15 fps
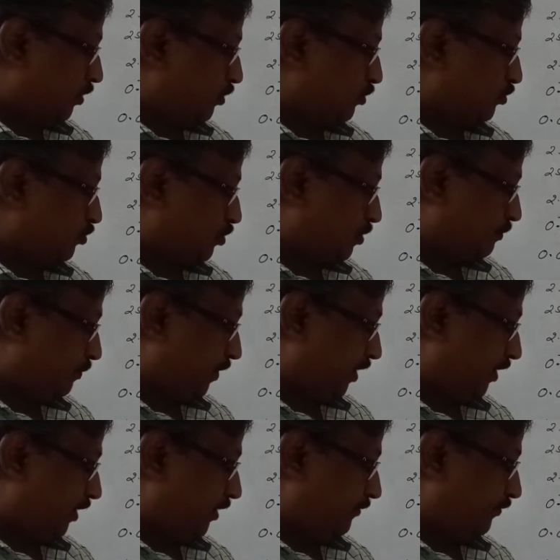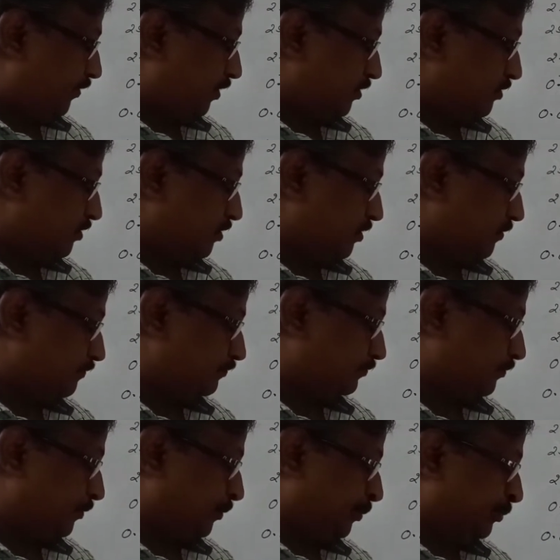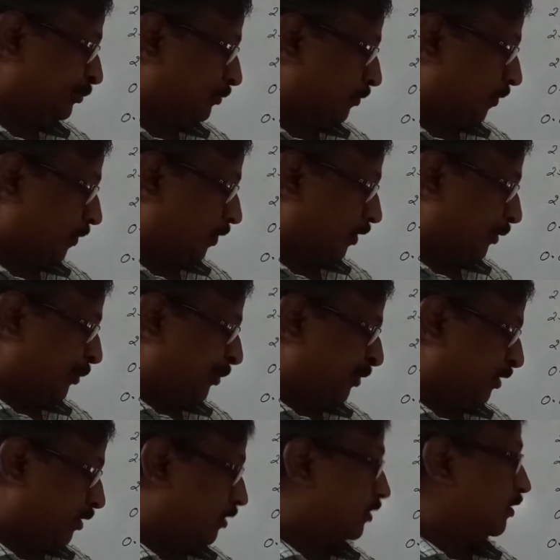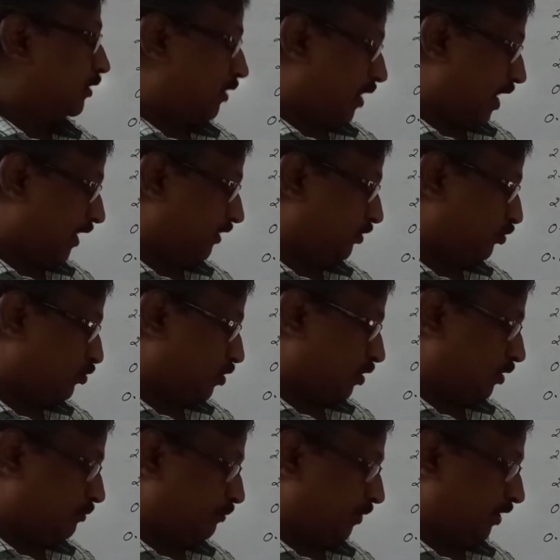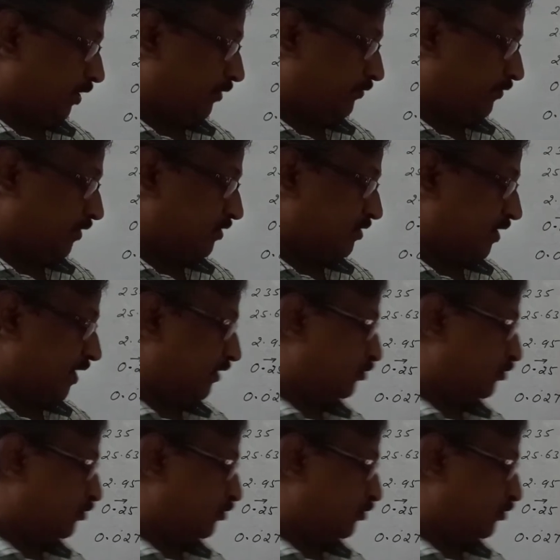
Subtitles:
So mean difference 9th column. Mean difference 9th